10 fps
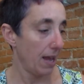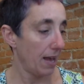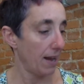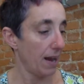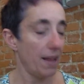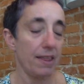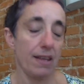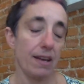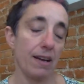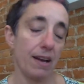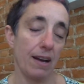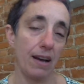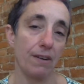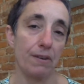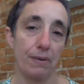And
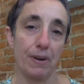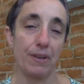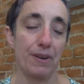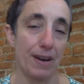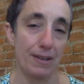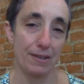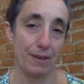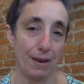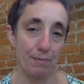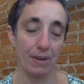I don't know what you guys thought,